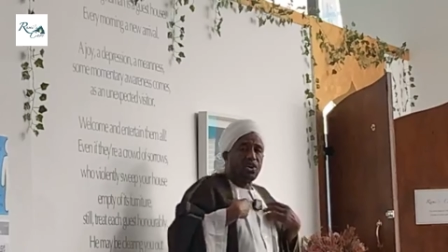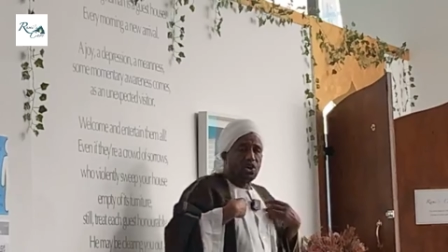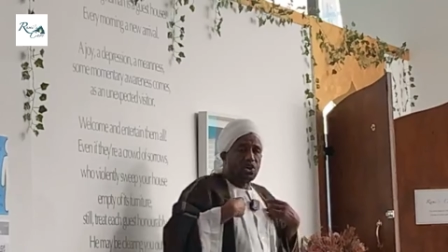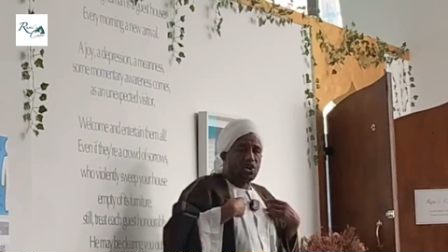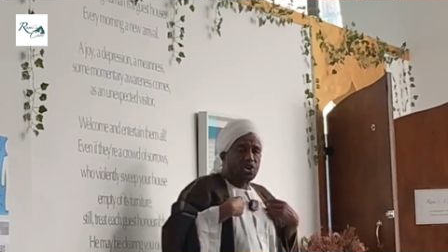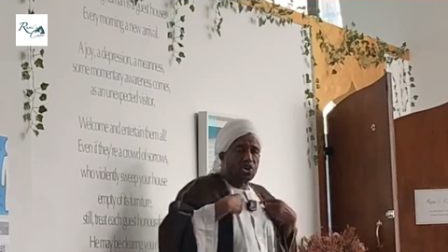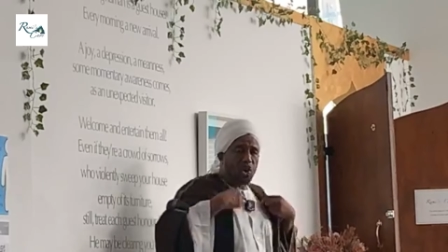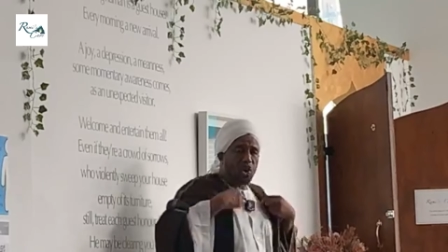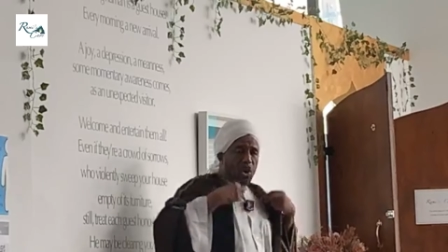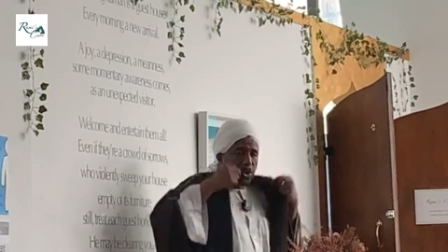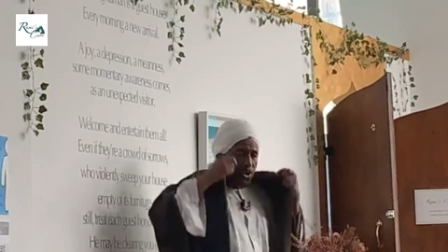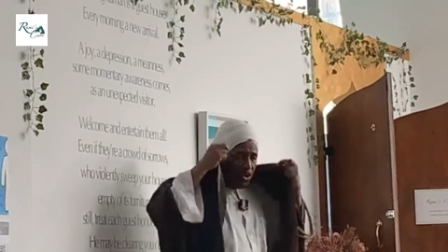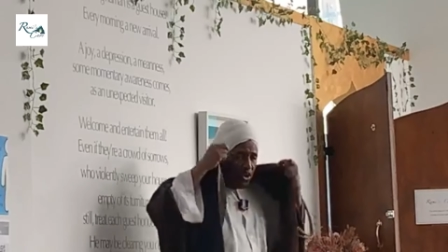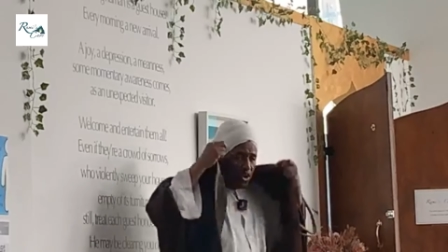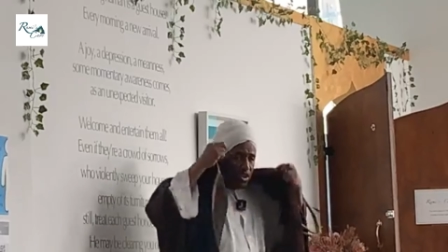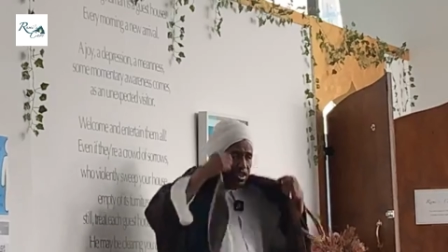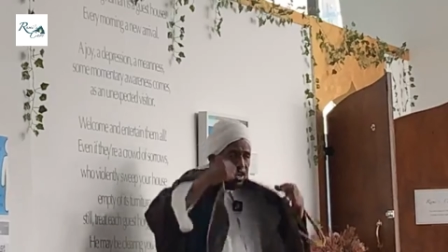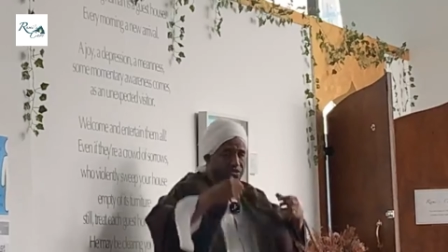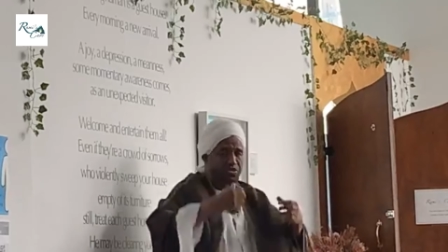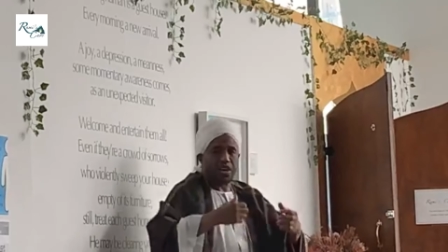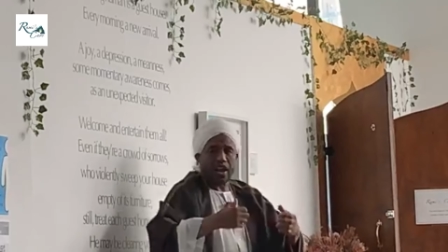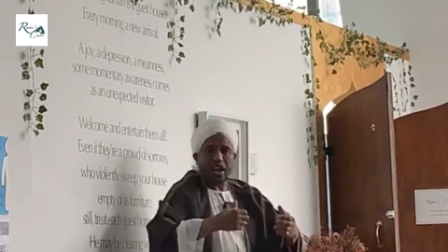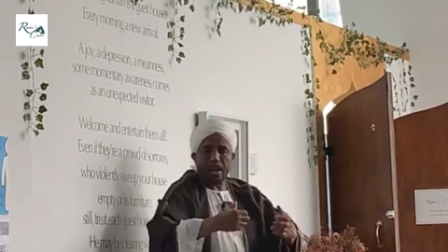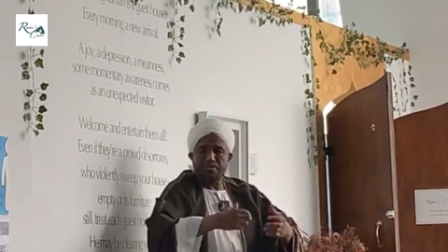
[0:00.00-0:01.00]
or showing
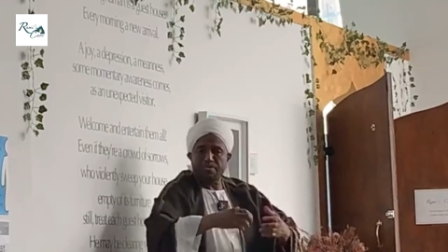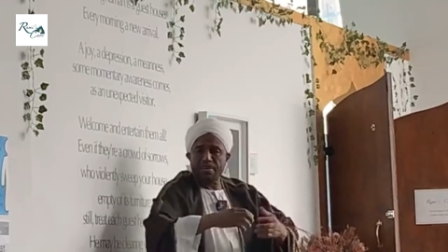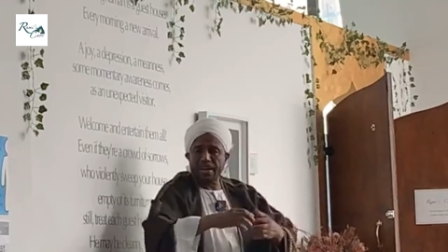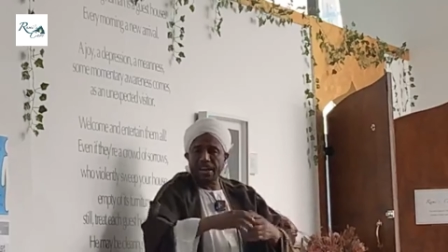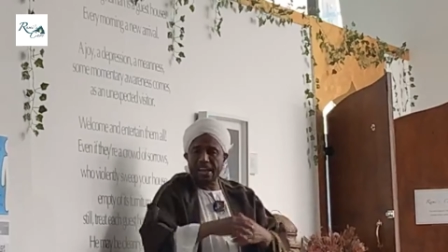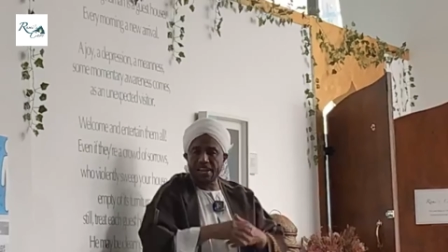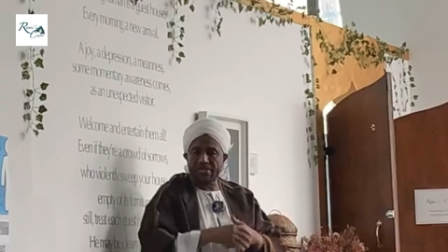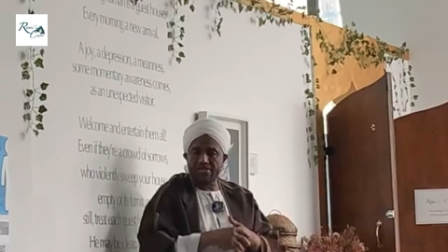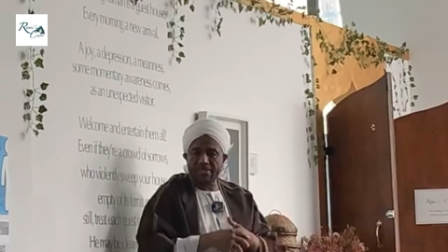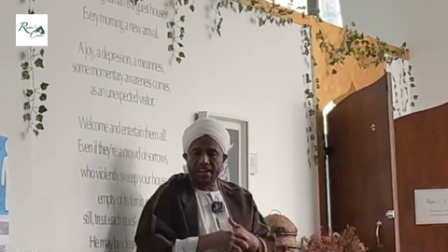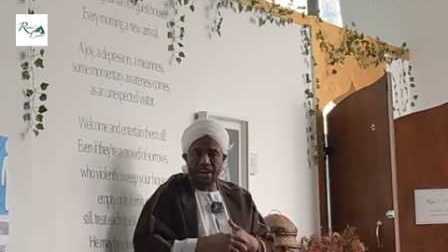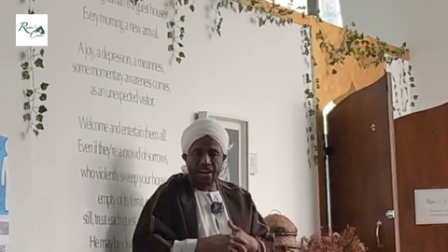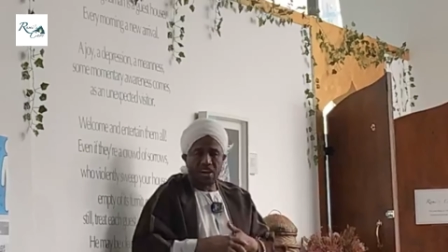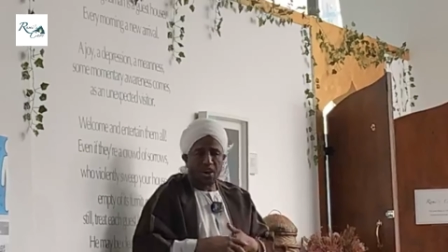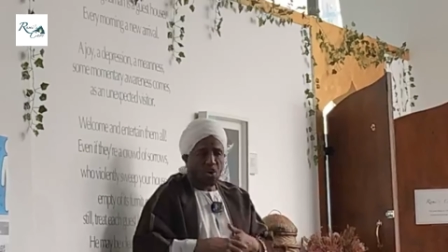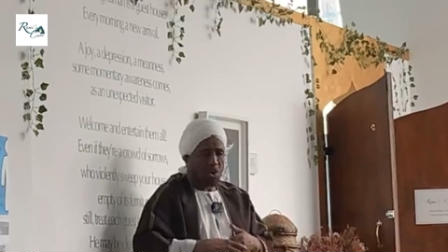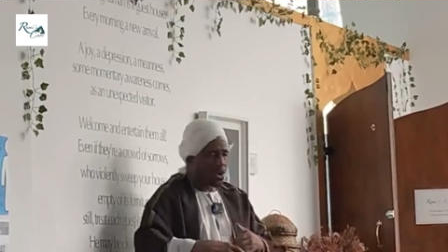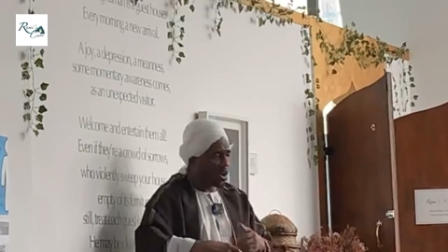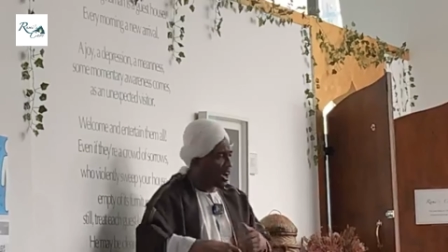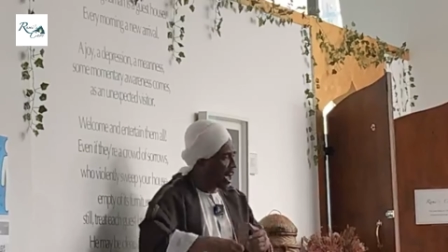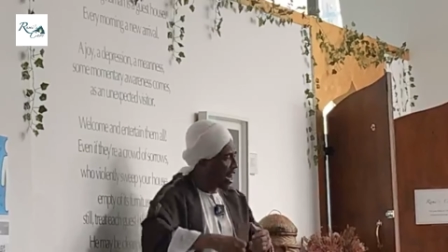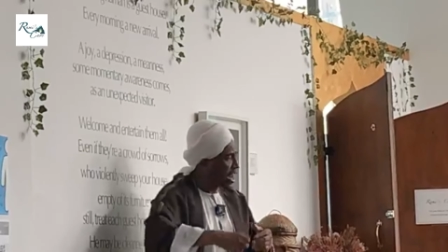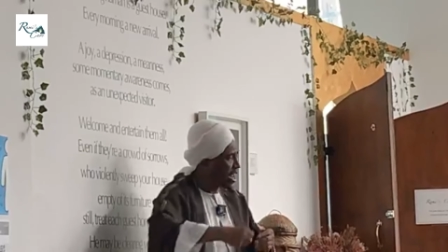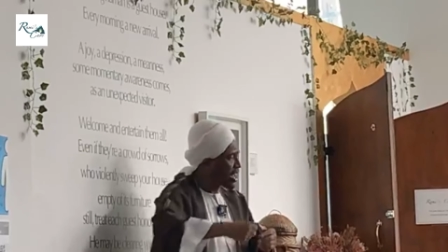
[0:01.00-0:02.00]
yourself you are a believer
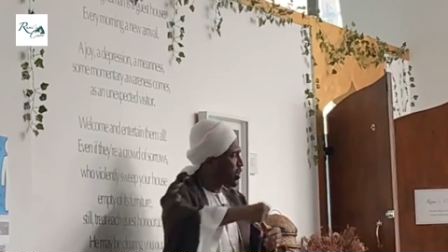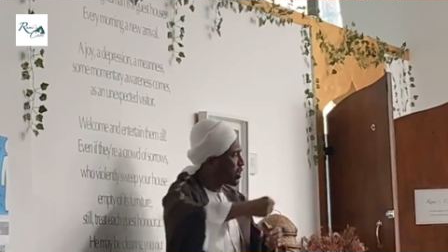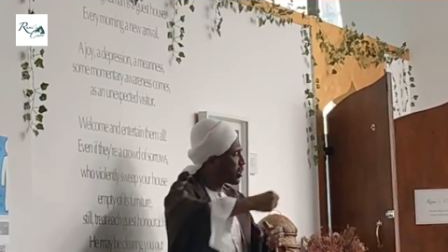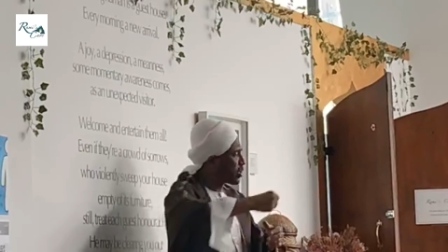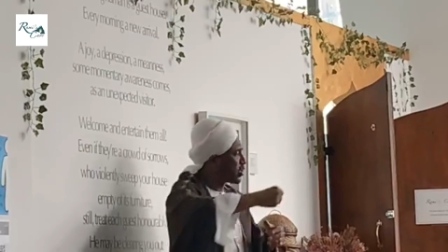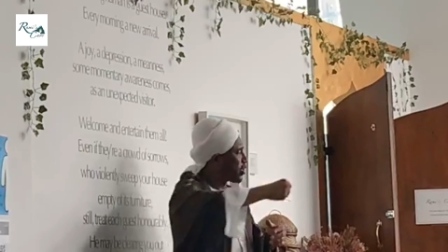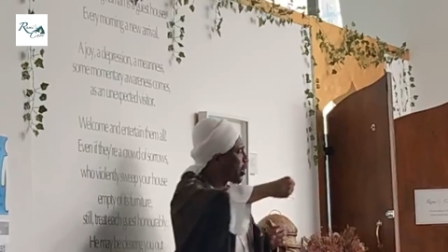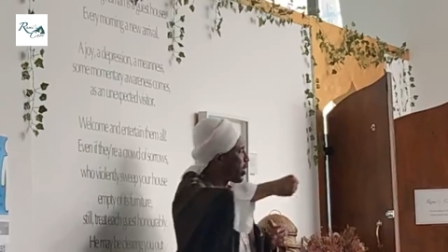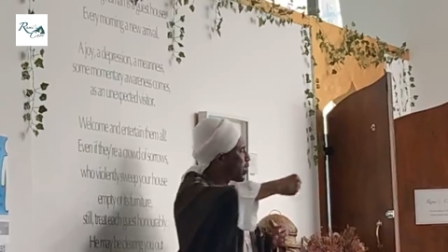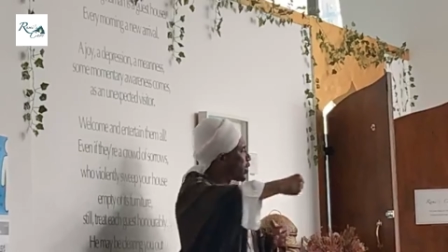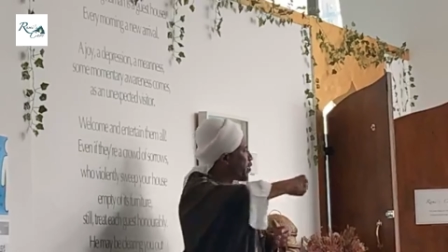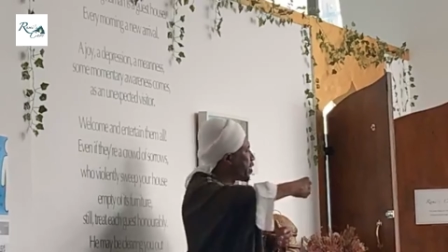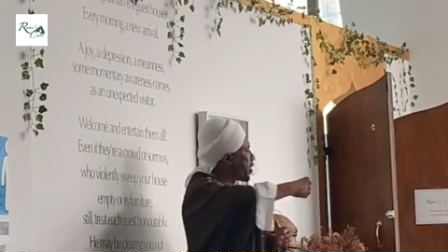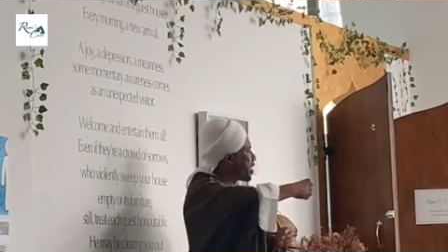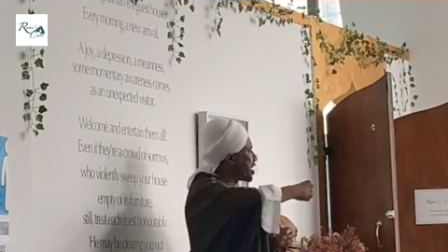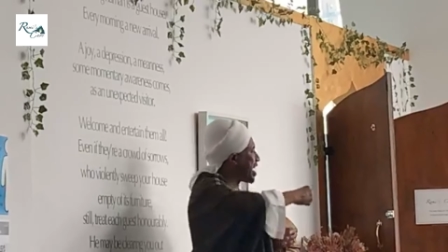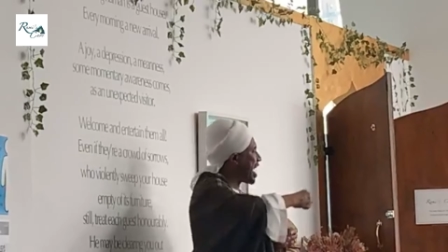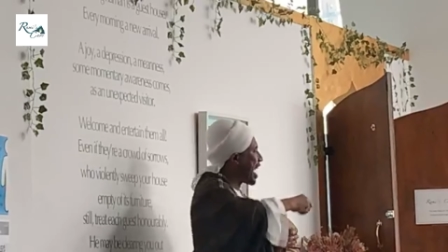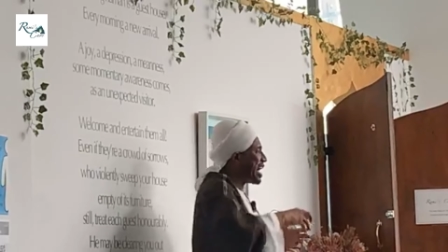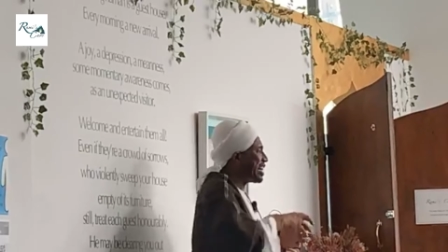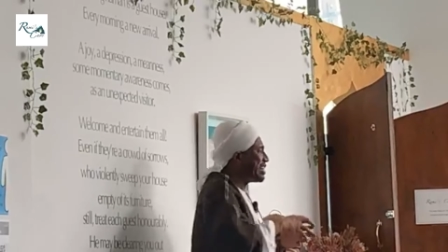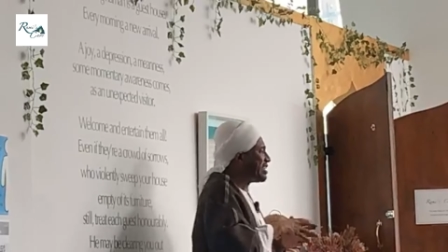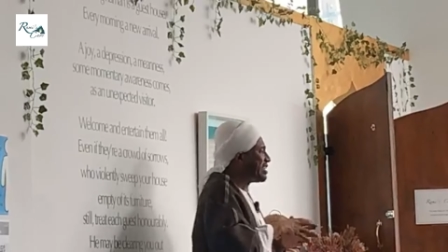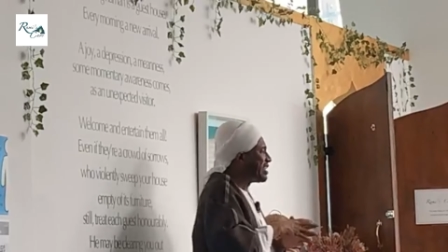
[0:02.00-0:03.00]
or carrying yourself for
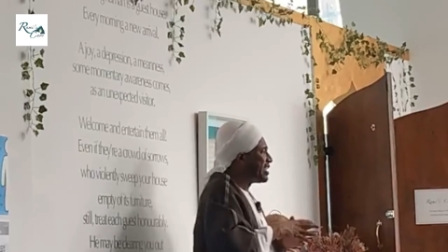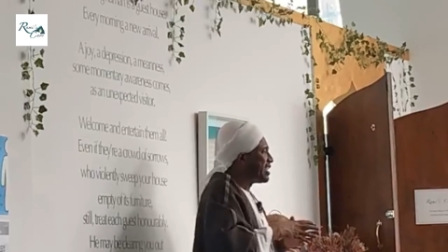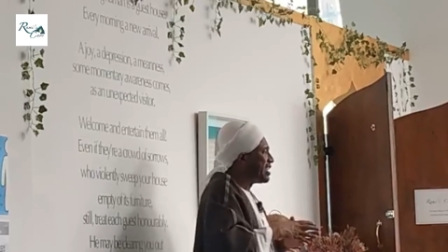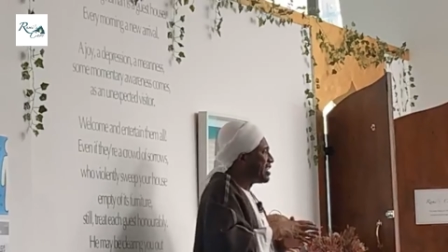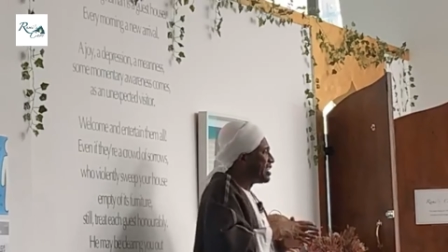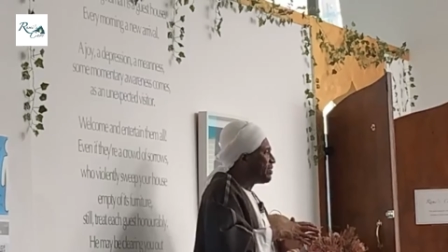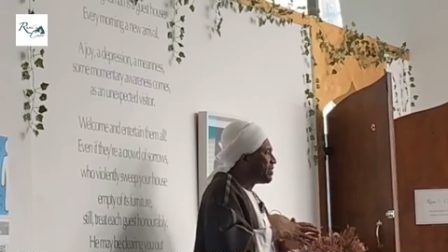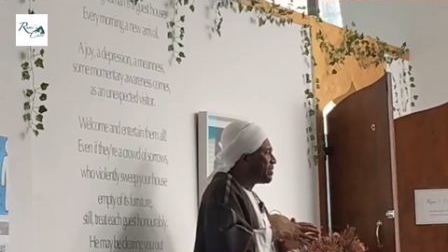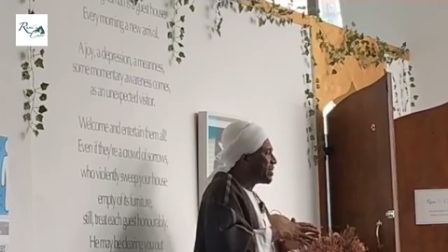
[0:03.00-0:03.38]
jihad.